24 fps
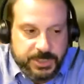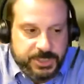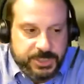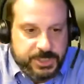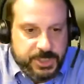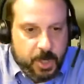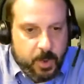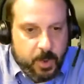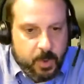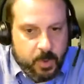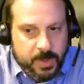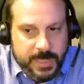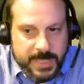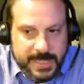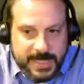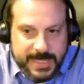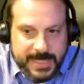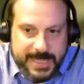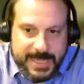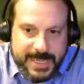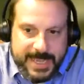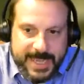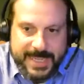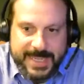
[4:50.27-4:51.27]
So
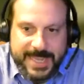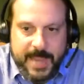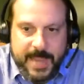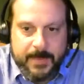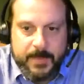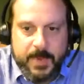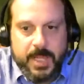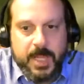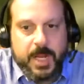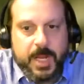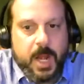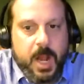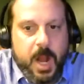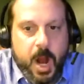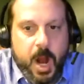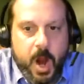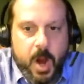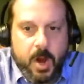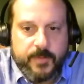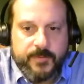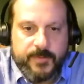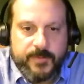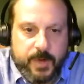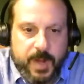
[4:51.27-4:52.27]
it came a little
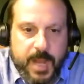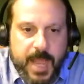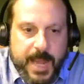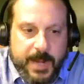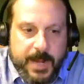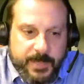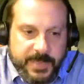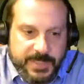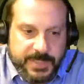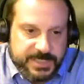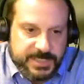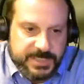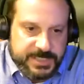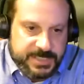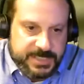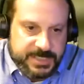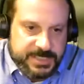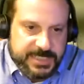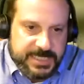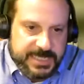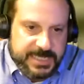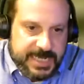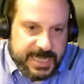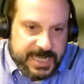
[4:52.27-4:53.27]
hard for a lot of businesses
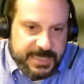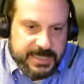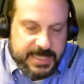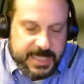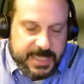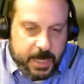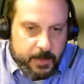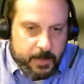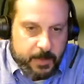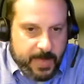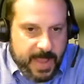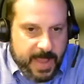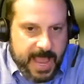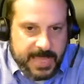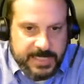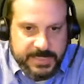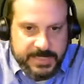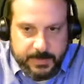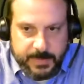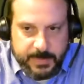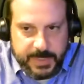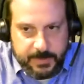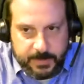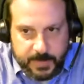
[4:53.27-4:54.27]
to get there,
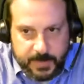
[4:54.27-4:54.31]
possibly.